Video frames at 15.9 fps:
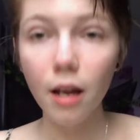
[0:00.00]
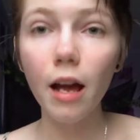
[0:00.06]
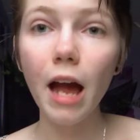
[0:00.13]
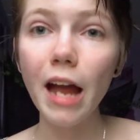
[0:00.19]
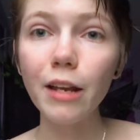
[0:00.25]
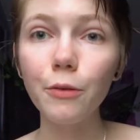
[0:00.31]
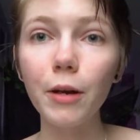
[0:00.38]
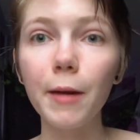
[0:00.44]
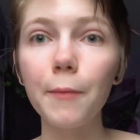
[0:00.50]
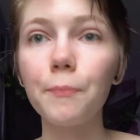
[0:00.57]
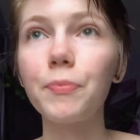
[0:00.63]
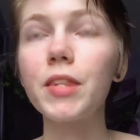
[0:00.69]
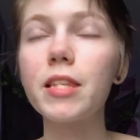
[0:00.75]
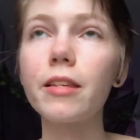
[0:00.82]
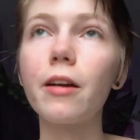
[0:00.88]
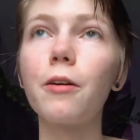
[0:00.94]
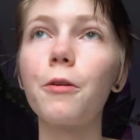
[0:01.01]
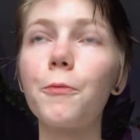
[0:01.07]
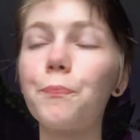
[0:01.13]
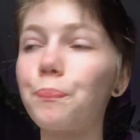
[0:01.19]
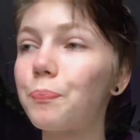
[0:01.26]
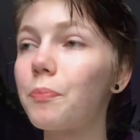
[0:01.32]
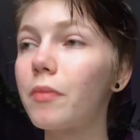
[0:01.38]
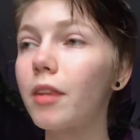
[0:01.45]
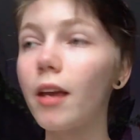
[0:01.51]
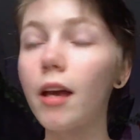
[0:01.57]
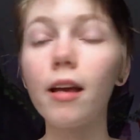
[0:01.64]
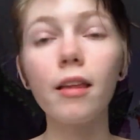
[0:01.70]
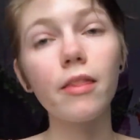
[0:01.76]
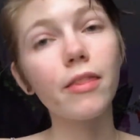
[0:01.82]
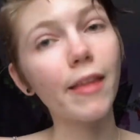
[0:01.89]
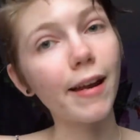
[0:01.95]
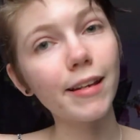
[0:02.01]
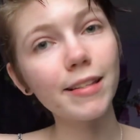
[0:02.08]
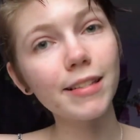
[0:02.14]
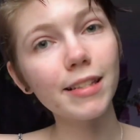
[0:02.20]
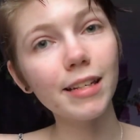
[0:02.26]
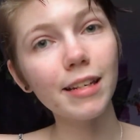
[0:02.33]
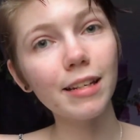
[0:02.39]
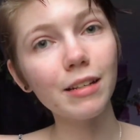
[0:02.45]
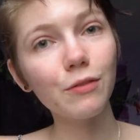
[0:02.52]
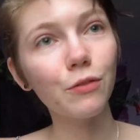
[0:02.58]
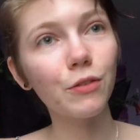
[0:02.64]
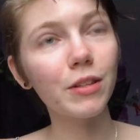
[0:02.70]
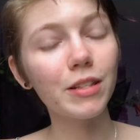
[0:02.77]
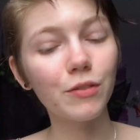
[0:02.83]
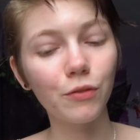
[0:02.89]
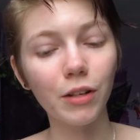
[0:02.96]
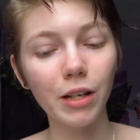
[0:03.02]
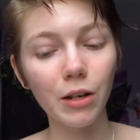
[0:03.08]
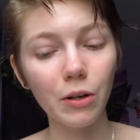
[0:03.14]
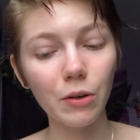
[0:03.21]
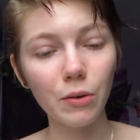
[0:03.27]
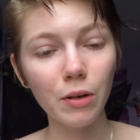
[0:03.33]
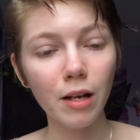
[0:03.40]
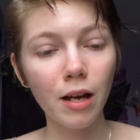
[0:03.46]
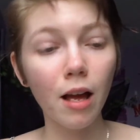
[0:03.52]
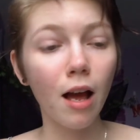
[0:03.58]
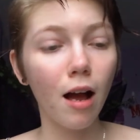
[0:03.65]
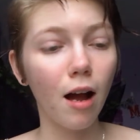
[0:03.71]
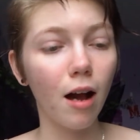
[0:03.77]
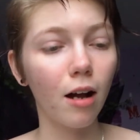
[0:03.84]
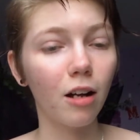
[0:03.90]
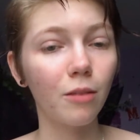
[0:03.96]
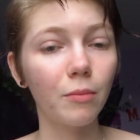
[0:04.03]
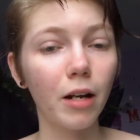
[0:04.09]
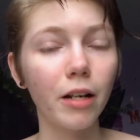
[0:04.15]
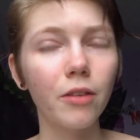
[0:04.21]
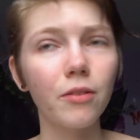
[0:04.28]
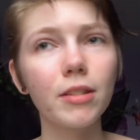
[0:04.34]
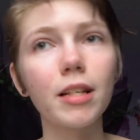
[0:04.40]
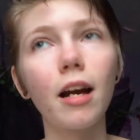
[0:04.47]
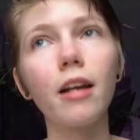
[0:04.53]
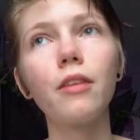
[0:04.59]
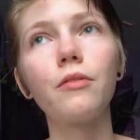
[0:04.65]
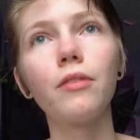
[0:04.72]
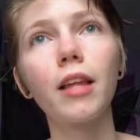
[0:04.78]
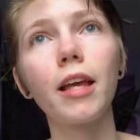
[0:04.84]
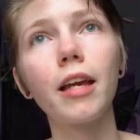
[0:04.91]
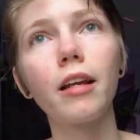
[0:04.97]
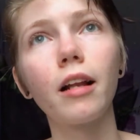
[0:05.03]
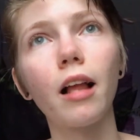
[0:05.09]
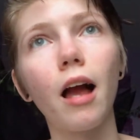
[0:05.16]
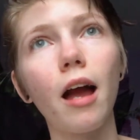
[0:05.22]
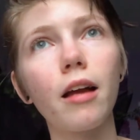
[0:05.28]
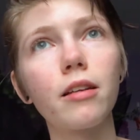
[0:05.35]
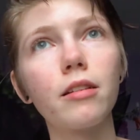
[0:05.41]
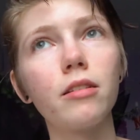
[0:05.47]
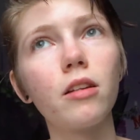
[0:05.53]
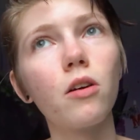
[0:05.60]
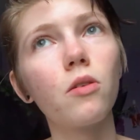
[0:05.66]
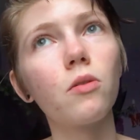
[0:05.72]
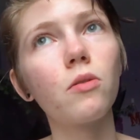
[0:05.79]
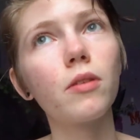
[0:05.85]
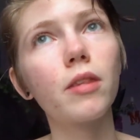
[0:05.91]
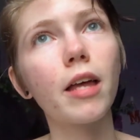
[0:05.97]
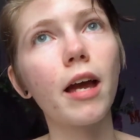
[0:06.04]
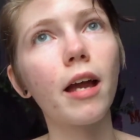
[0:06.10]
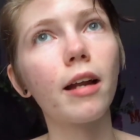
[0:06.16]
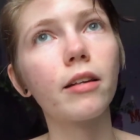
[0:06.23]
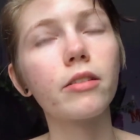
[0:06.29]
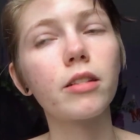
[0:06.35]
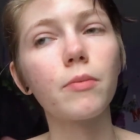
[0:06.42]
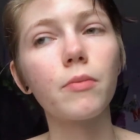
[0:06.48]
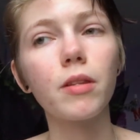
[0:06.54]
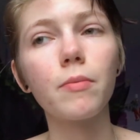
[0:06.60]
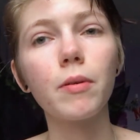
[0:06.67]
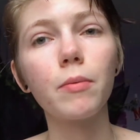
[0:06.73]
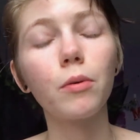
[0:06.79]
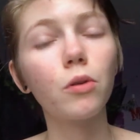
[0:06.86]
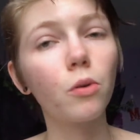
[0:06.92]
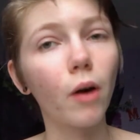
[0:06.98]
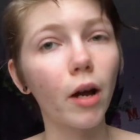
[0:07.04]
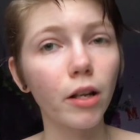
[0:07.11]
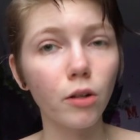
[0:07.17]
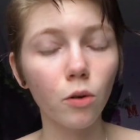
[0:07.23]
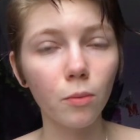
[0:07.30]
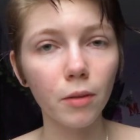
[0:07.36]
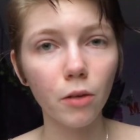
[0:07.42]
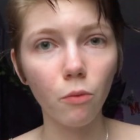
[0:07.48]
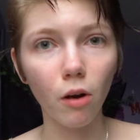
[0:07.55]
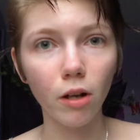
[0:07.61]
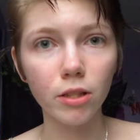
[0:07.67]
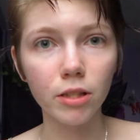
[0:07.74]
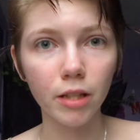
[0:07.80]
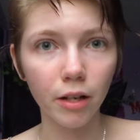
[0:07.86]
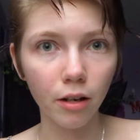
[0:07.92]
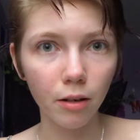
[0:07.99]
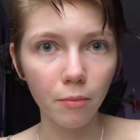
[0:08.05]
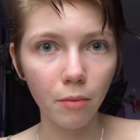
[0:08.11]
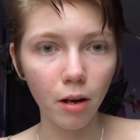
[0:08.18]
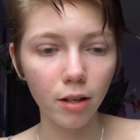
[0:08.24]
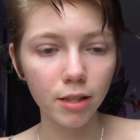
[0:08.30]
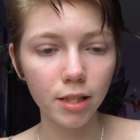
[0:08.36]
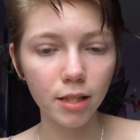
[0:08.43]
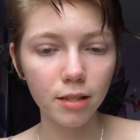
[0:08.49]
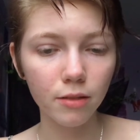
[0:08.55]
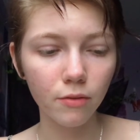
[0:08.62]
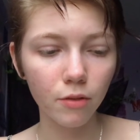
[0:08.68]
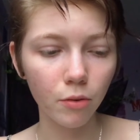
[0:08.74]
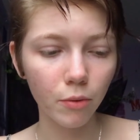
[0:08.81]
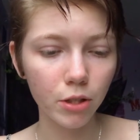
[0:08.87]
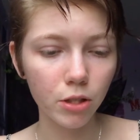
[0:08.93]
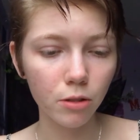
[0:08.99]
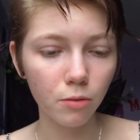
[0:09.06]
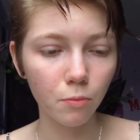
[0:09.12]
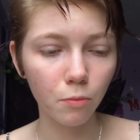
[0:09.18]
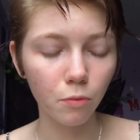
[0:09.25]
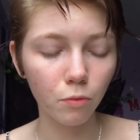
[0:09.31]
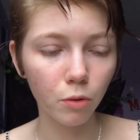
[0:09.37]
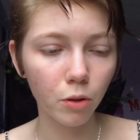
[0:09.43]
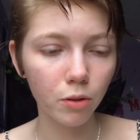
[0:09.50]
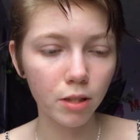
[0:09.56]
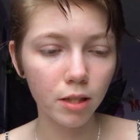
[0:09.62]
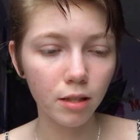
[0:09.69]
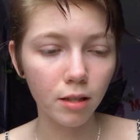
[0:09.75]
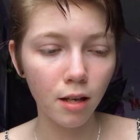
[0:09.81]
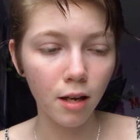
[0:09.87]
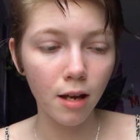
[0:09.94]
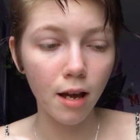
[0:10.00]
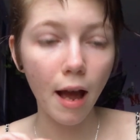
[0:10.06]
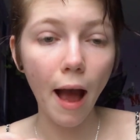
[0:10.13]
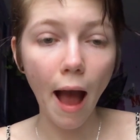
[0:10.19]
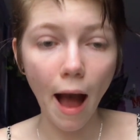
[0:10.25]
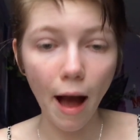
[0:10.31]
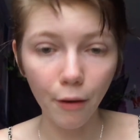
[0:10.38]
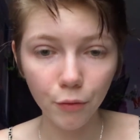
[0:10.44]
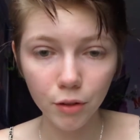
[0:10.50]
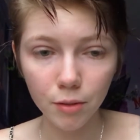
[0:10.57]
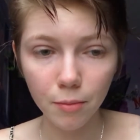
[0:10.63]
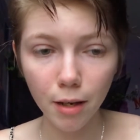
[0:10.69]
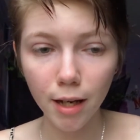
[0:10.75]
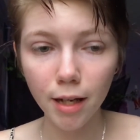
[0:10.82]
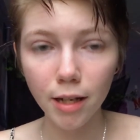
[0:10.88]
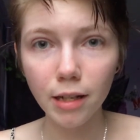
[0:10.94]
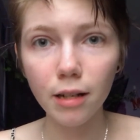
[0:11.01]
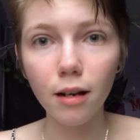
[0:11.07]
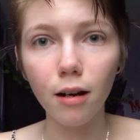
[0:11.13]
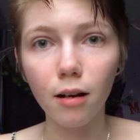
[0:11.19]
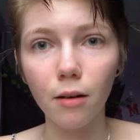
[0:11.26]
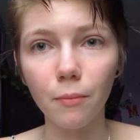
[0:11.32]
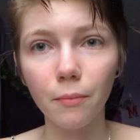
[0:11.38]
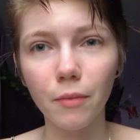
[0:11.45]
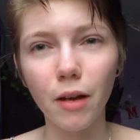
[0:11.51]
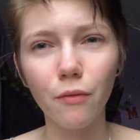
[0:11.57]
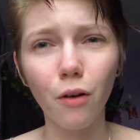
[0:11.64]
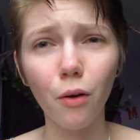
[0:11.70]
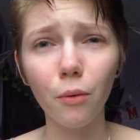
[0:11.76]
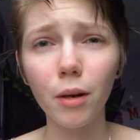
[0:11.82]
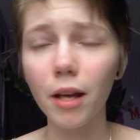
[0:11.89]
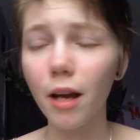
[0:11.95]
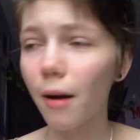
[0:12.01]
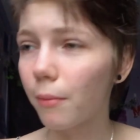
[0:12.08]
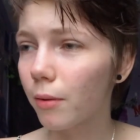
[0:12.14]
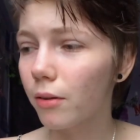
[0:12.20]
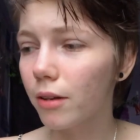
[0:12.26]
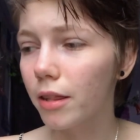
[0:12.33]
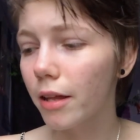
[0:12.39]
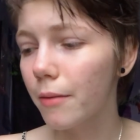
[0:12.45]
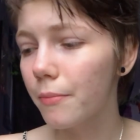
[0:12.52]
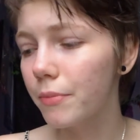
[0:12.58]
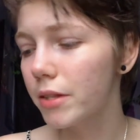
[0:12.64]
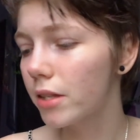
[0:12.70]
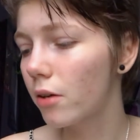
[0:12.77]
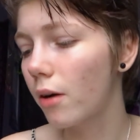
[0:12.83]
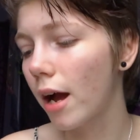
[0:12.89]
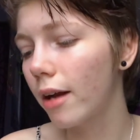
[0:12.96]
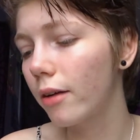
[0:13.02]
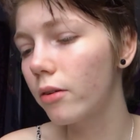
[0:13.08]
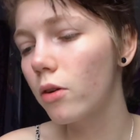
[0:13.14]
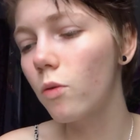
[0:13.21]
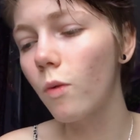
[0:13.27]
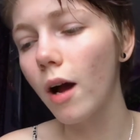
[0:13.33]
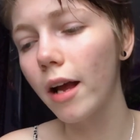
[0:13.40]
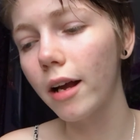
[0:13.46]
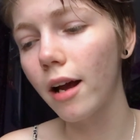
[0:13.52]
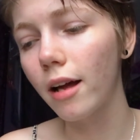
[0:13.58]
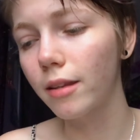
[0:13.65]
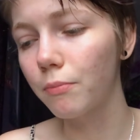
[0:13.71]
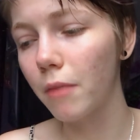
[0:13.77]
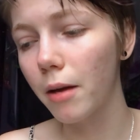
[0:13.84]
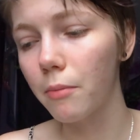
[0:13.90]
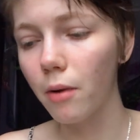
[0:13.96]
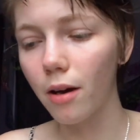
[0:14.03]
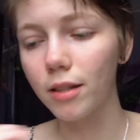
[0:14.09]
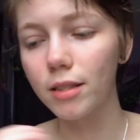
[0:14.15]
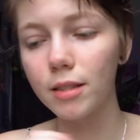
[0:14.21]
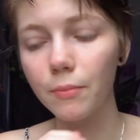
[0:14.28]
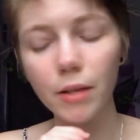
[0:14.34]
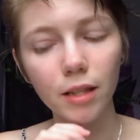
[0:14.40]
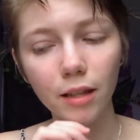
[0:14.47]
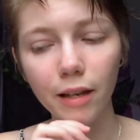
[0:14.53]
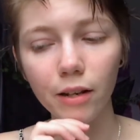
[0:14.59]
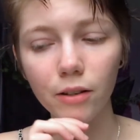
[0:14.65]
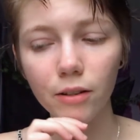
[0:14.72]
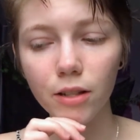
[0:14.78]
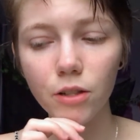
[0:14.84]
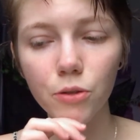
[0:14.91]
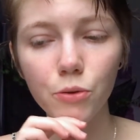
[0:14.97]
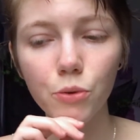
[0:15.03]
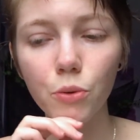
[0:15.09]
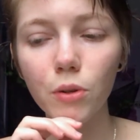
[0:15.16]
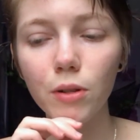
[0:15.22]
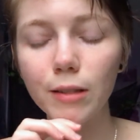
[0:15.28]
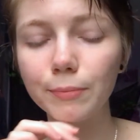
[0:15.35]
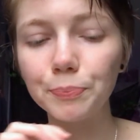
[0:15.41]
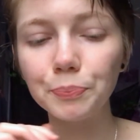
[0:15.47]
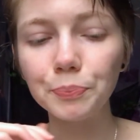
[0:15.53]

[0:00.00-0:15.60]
Anyway, so that is it for this video. I know it's kind of late. I know that some of the people who I normally watch their unboxings of the Witch's Roots after mine have already uploaded them, so I don't know why I got my box a bit later than usual.